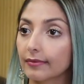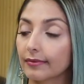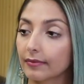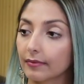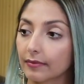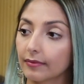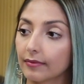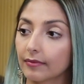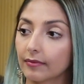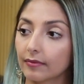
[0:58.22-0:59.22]

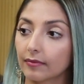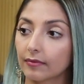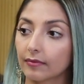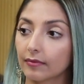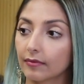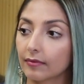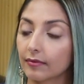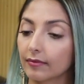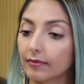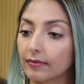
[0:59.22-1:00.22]

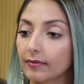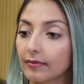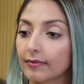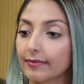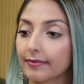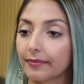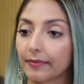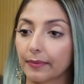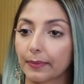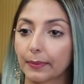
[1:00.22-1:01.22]

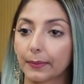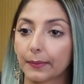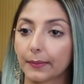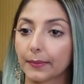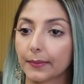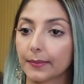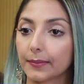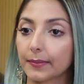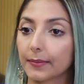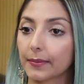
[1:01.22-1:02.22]

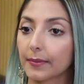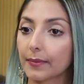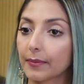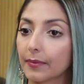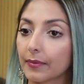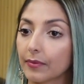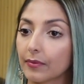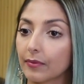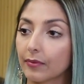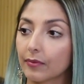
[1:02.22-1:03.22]
No words are spoken by the person on screen.